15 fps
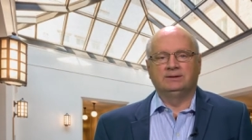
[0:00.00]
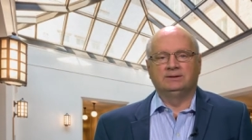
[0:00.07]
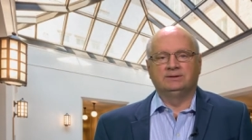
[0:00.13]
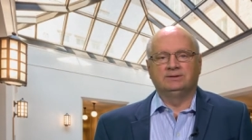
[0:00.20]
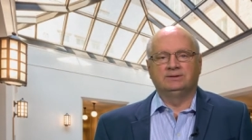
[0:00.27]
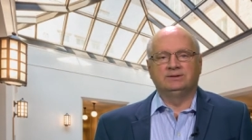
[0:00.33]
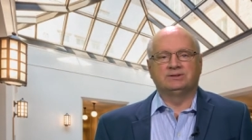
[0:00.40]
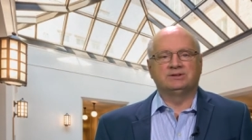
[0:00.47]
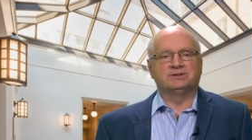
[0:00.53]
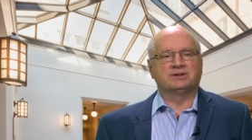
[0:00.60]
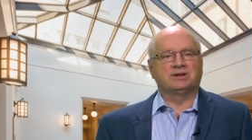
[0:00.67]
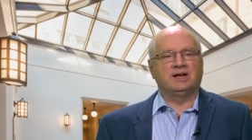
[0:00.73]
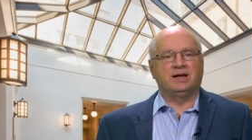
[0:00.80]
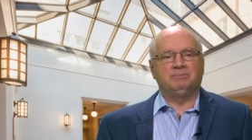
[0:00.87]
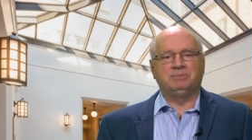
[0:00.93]
This is a
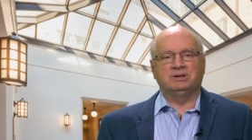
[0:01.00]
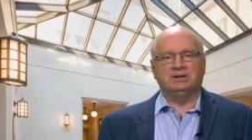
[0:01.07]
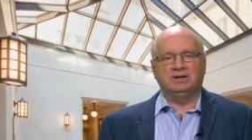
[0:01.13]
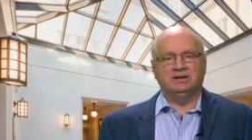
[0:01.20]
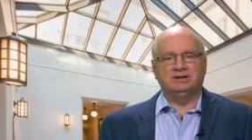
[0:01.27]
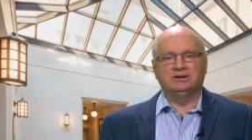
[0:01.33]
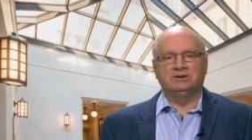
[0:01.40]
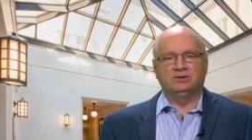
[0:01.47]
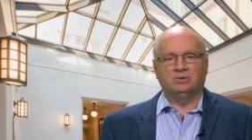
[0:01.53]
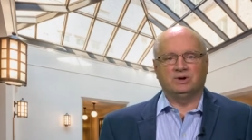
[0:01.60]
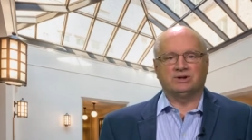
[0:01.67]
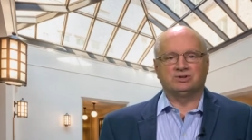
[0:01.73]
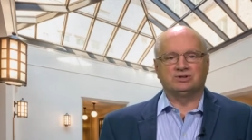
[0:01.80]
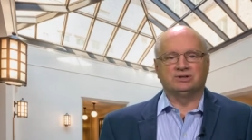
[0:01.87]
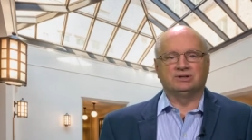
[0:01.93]
complicated
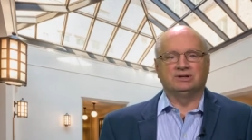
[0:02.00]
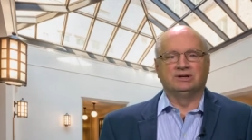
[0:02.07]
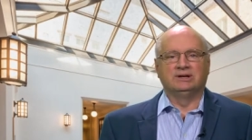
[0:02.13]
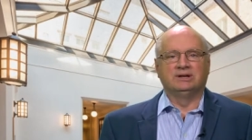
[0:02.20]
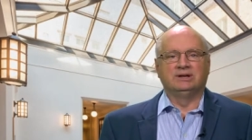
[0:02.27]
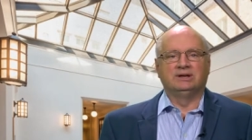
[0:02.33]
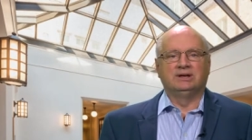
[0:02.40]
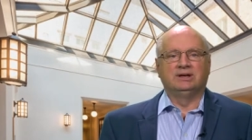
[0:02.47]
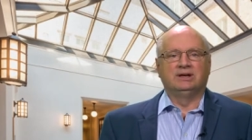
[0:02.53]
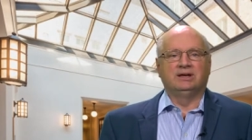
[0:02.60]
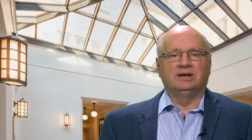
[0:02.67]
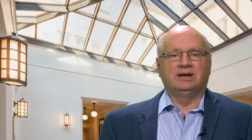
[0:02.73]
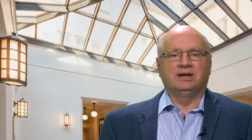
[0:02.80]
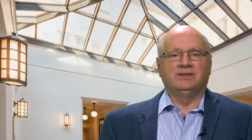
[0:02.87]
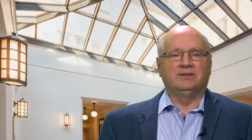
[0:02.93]
question,
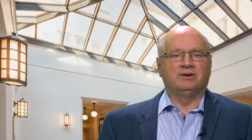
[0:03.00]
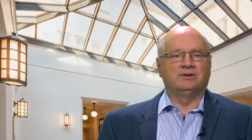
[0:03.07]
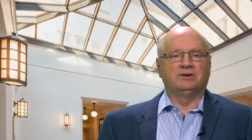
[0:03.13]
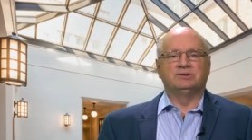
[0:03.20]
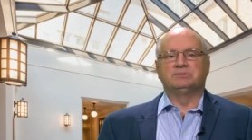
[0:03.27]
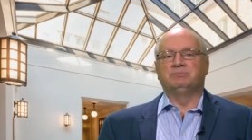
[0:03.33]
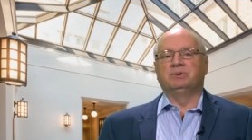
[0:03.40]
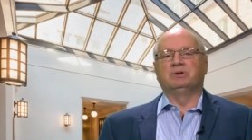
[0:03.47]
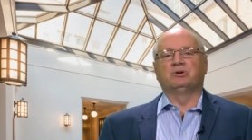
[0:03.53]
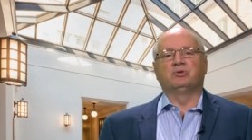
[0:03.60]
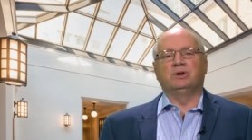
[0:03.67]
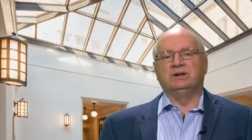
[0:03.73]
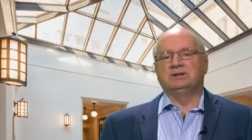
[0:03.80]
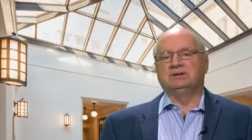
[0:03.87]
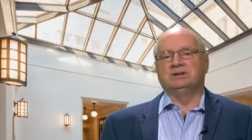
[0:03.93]
and there has been a
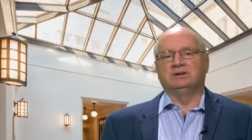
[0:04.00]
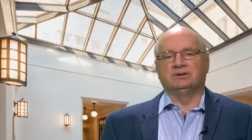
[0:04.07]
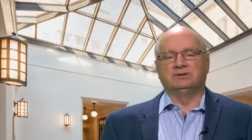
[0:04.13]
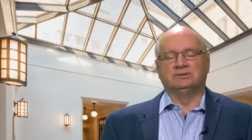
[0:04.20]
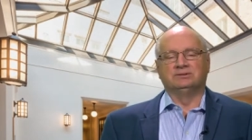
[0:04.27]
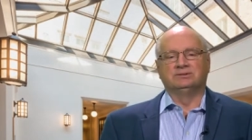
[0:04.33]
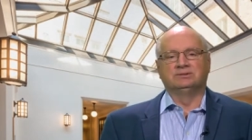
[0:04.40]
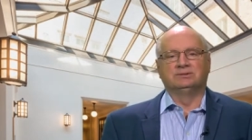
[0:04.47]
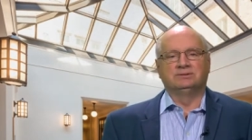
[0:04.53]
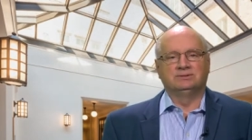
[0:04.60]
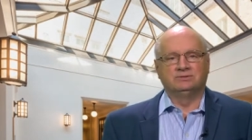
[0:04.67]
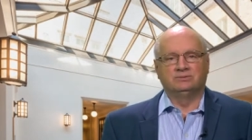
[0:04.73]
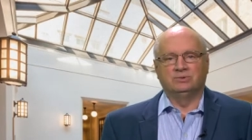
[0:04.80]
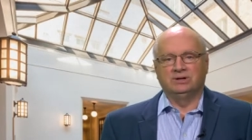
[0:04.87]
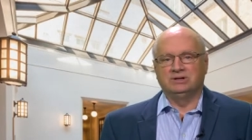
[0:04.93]
great deal
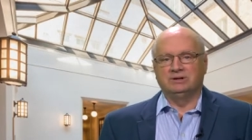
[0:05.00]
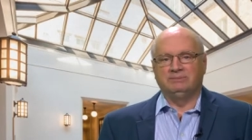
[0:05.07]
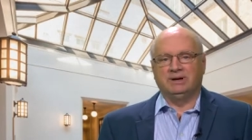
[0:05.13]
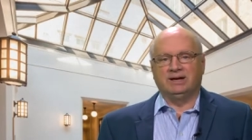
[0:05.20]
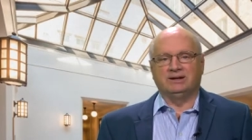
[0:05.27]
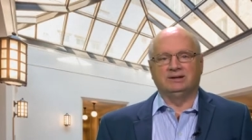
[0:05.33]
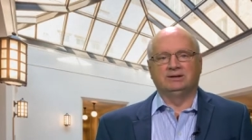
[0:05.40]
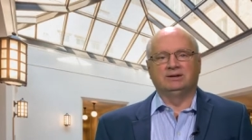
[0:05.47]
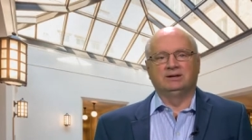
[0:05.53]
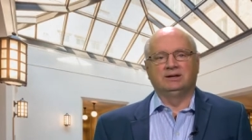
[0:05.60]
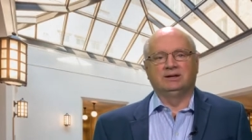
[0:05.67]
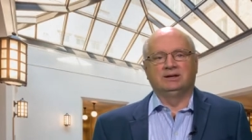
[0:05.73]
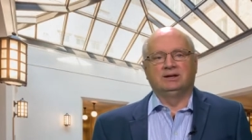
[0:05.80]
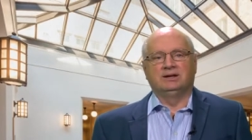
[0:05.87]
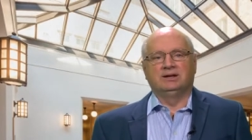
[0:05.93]
written about it.
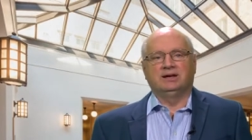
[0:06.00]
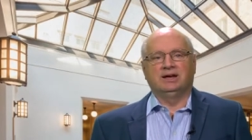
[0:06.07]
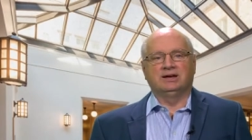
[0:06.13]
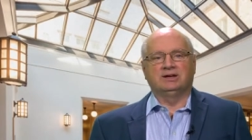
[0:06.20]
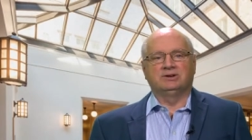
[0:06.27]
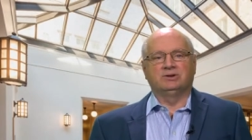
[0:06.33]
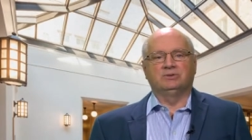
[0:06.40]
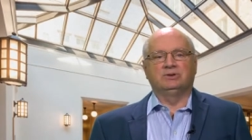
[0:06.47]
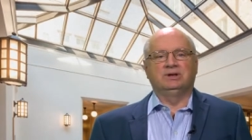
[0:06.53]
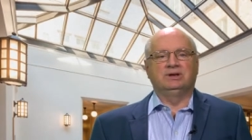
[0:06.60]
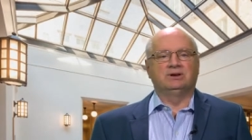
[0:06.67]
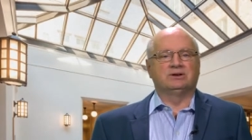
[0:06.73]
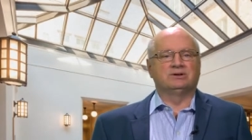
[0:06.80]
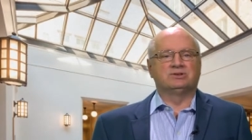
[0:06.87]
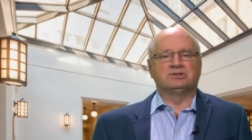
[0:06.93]
I can only
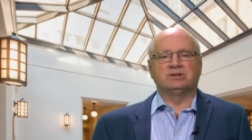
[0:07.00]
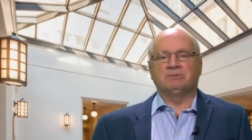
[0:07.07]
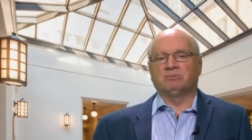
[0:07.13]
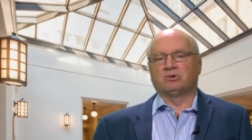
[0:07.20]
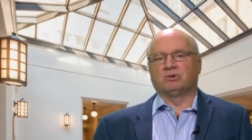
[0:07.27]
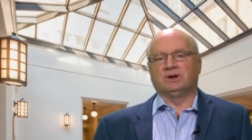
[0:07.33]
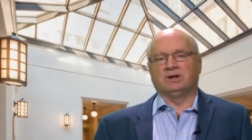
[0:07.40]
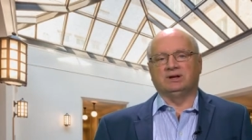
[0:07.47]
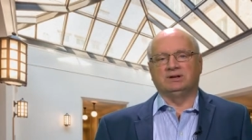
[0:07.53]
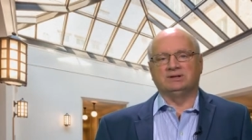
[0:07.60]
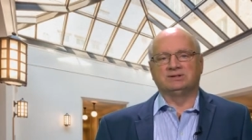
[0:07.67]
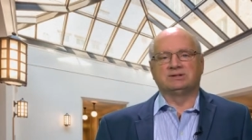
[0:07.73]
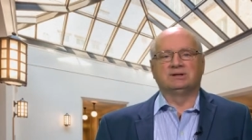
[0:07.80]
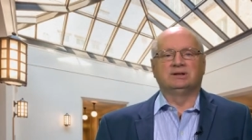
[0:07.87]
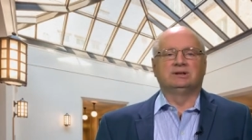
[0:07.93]
here
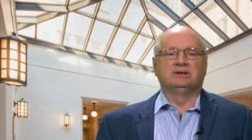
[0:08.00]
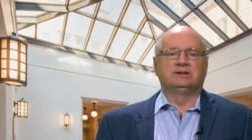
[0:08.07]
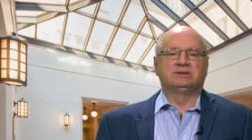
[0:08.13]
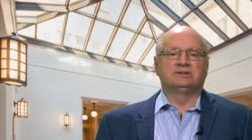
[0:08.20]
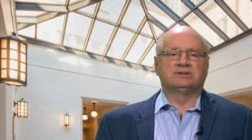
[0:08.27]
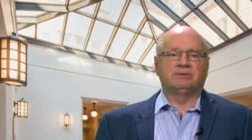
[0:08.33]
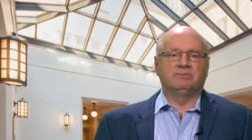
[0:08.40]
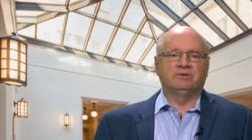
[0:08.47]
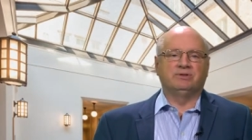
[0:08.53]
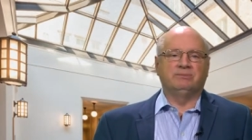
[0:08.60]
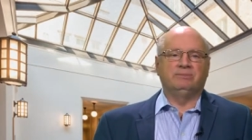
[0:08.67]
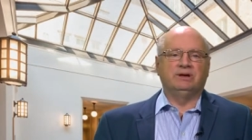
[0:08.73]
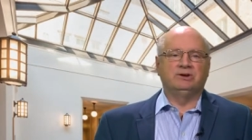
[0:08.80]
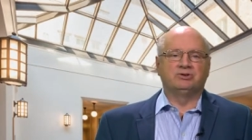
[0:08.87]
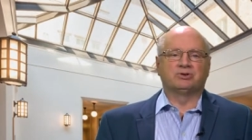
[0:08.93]
summarize some of the
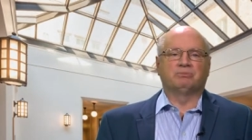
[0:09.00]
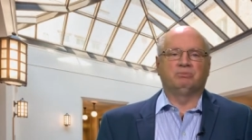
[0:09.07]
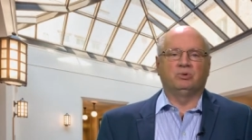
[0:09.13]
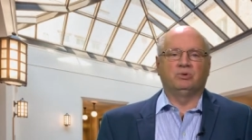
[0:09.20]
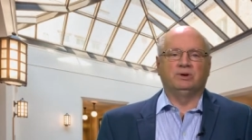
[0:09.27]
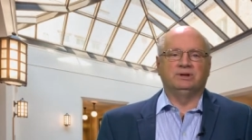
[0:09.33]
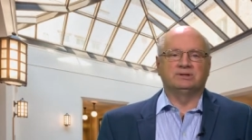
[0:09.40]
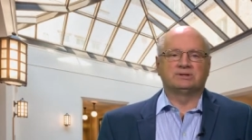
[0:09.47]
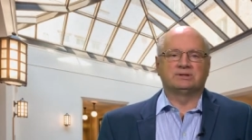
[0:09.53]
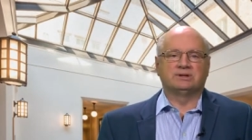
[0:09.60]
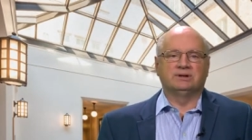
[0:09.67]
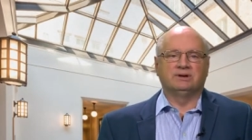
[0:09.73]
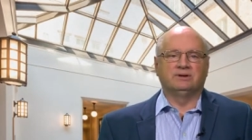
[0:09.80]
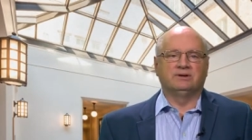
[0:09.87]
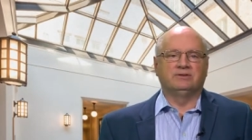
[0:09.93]
major points
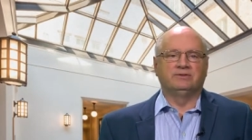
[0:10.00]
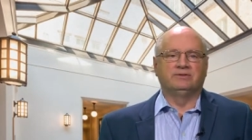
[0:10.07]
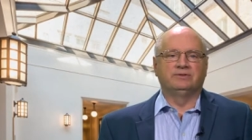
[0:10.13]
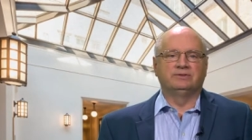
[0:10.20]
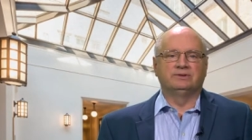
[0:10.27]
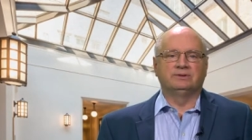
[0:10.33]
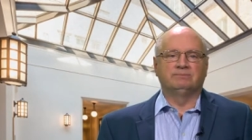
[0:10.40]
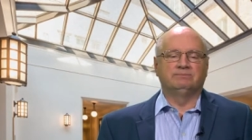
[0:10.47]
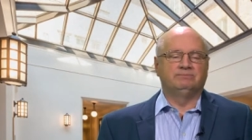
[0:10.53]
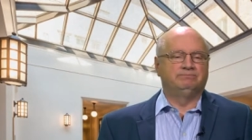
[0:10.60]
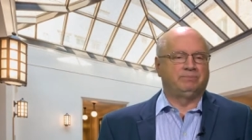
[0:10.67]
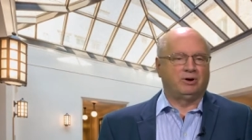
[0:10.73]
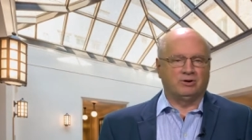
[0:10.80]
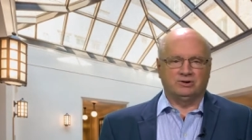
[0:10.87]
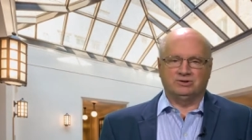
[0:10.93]
of
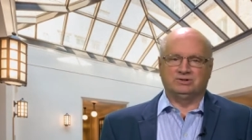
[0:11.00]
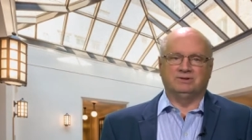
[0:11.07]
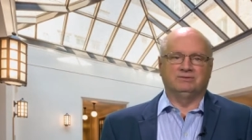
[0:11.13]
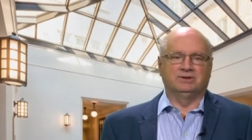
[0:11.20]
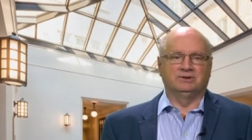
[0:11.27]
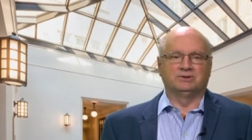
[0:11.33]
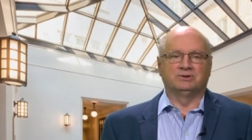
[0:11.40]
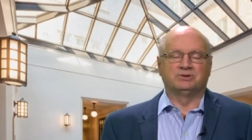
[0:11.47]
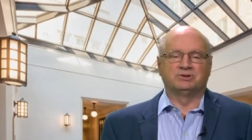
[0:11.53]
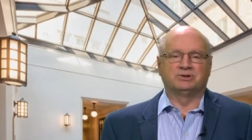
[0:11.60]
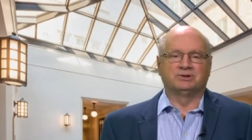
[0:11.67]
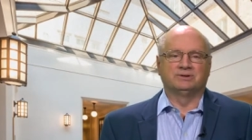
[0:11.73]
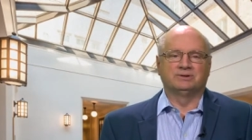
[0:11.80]
parts of the literature.